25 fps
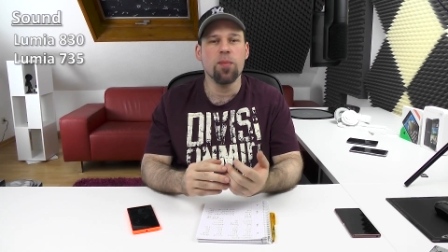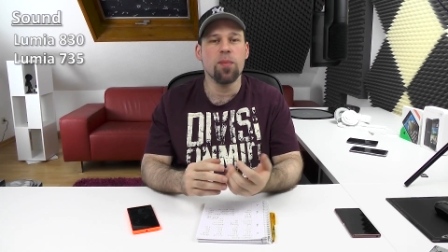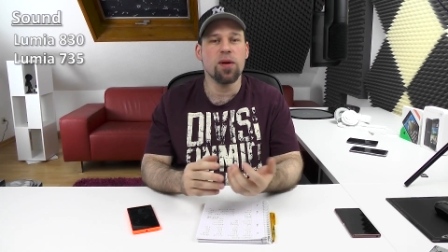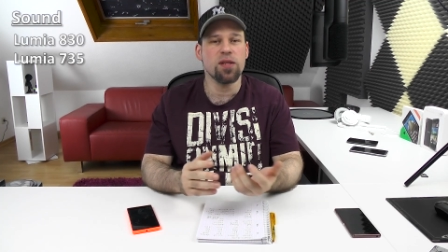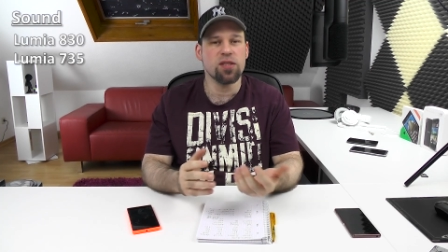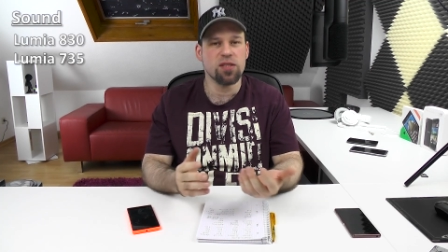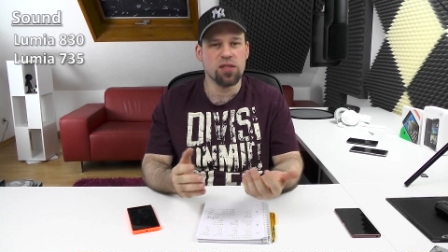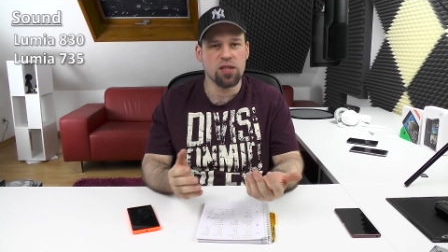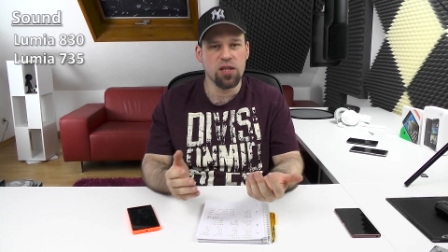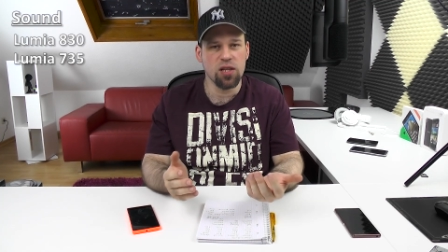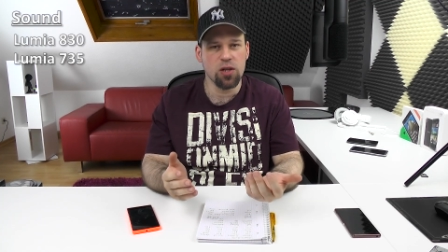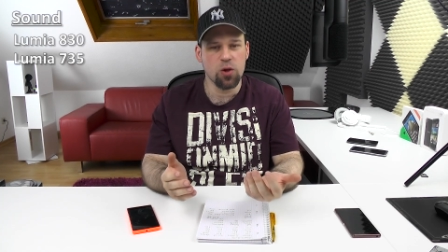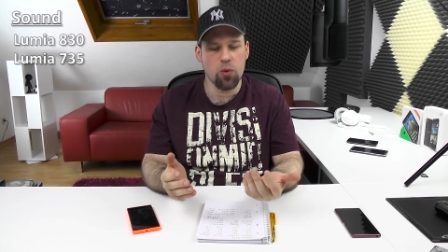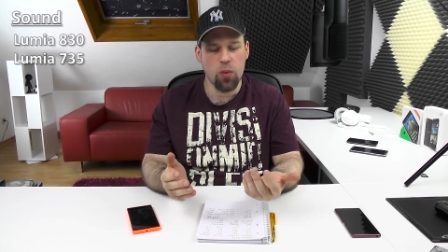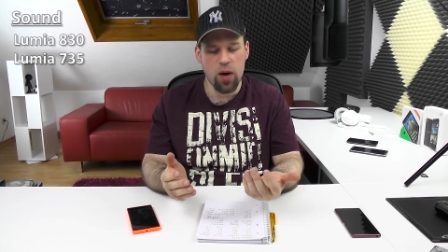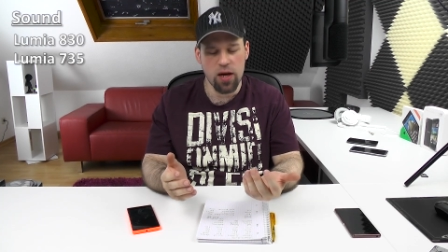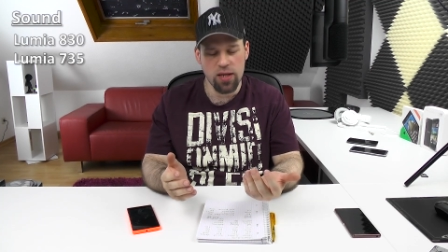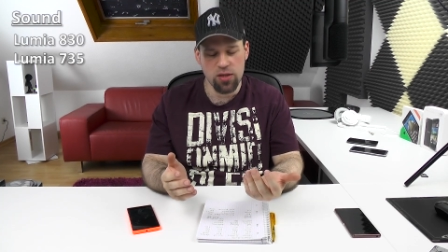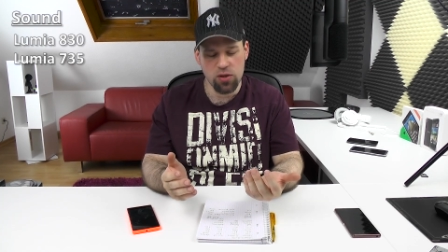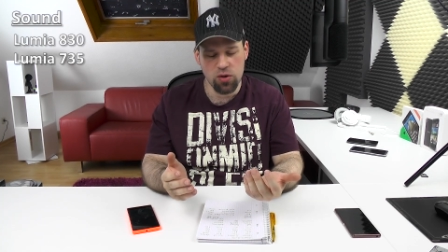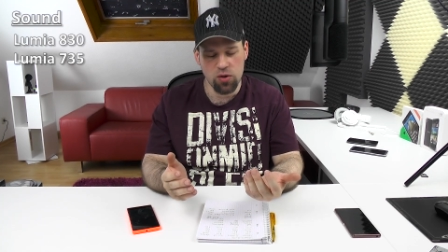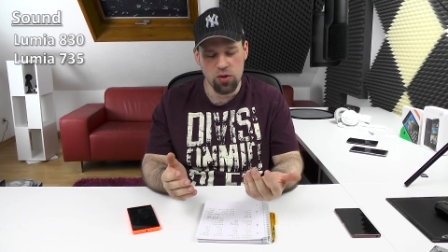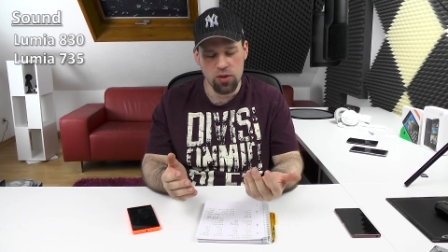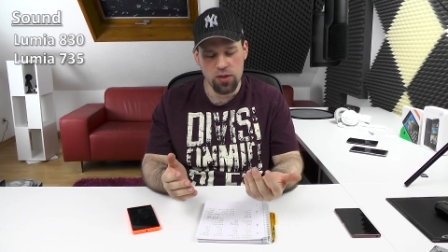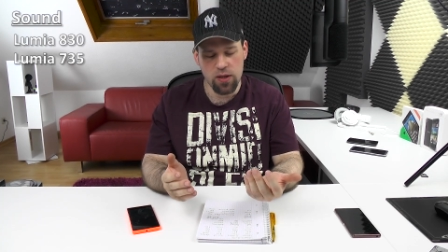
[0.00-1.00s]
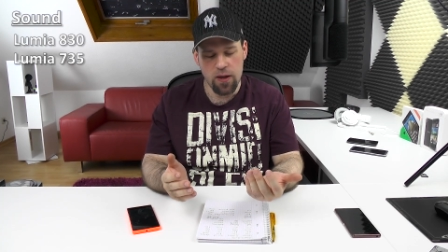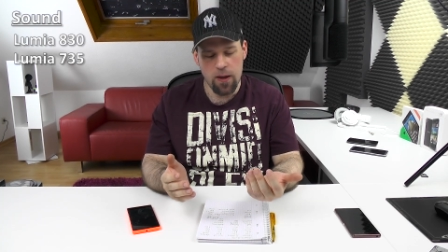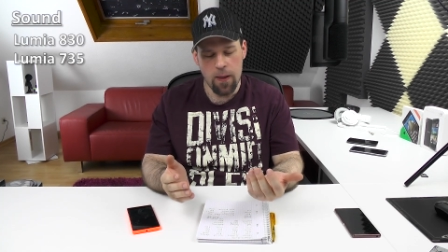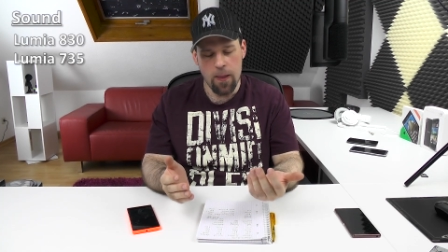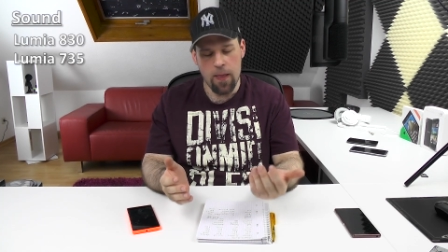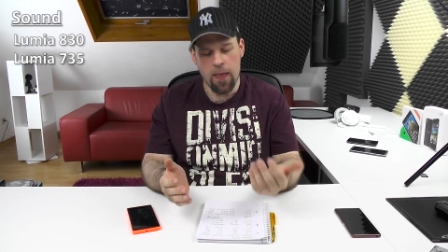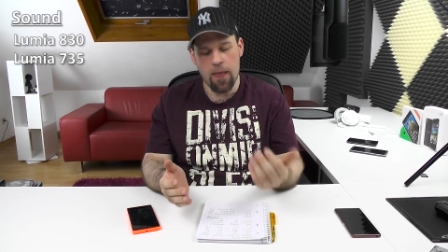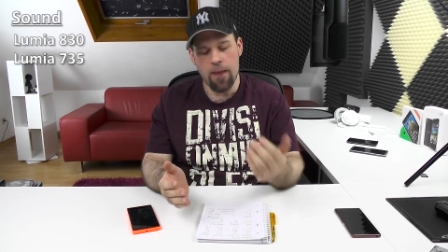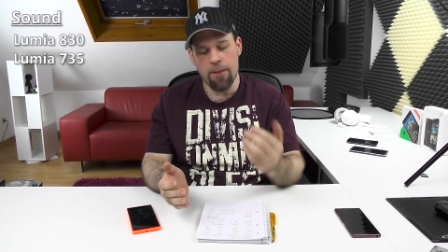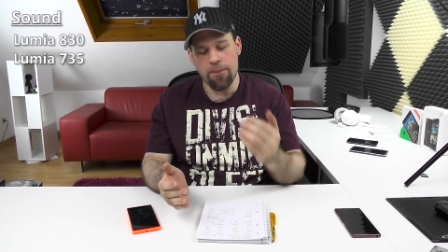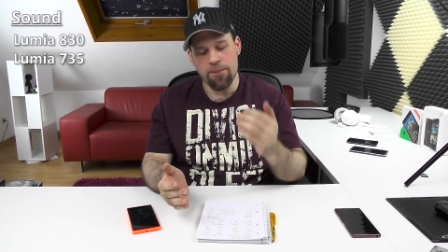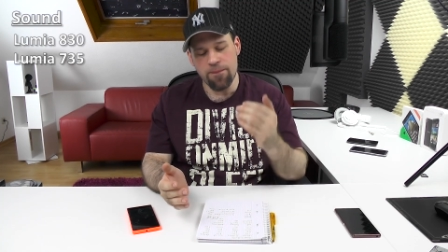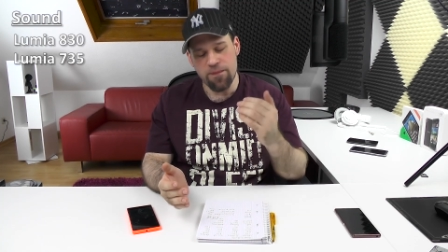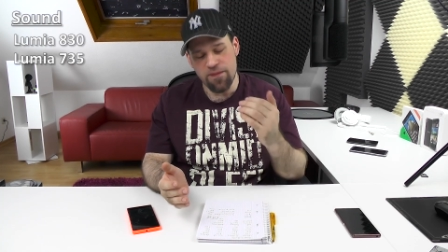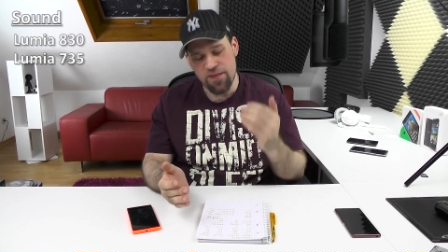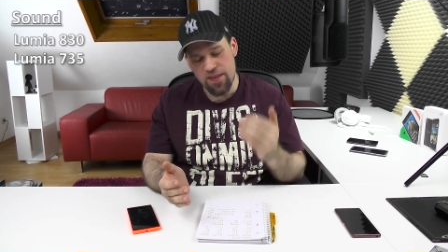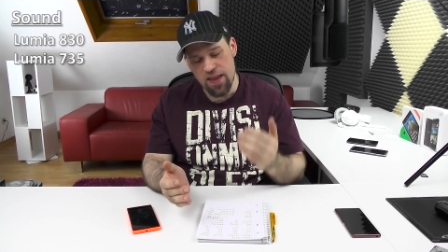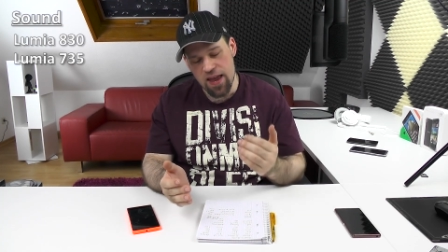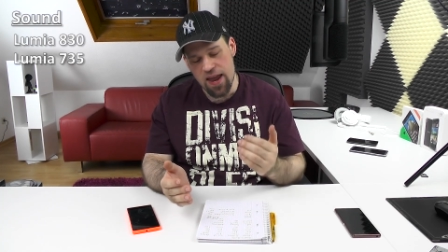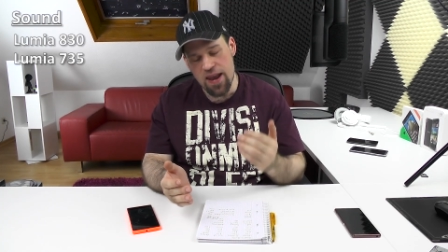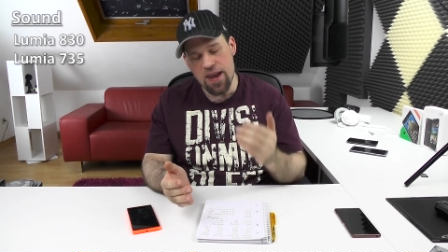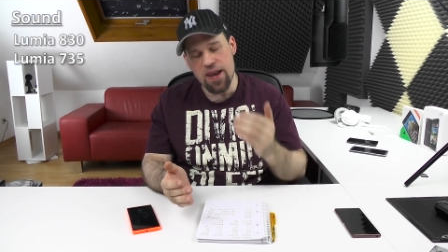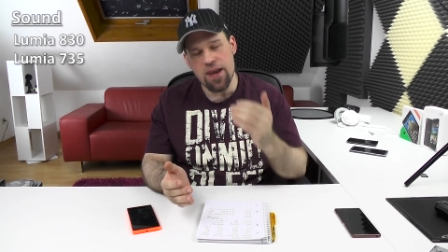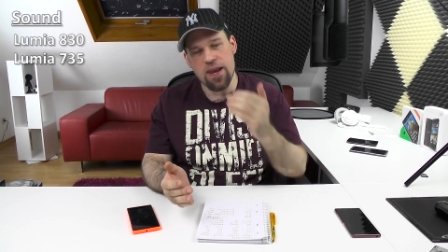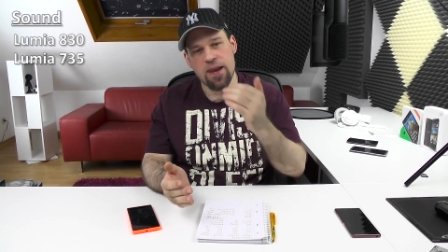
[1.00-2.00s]
but still quite good.
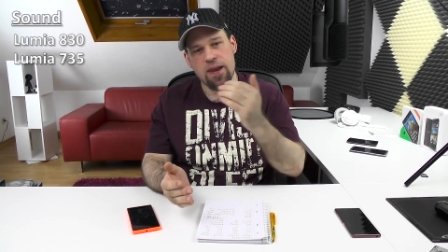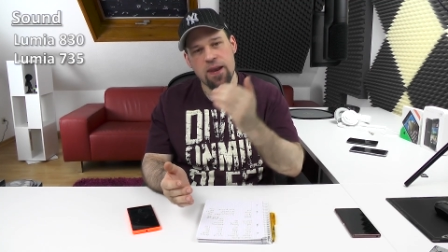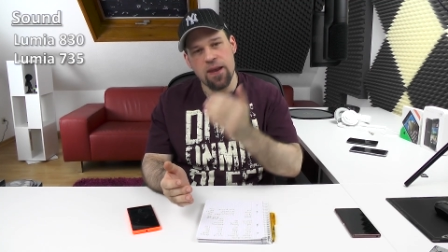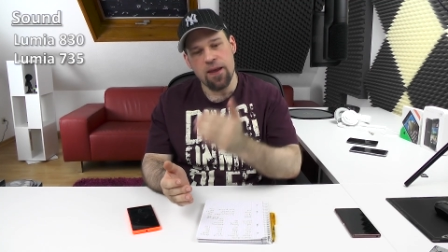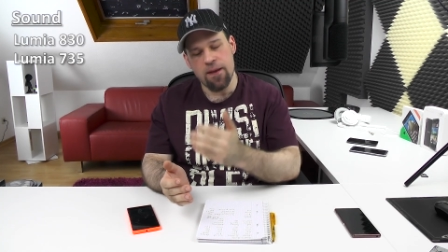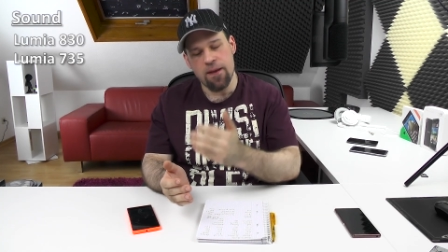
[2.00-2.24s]
Then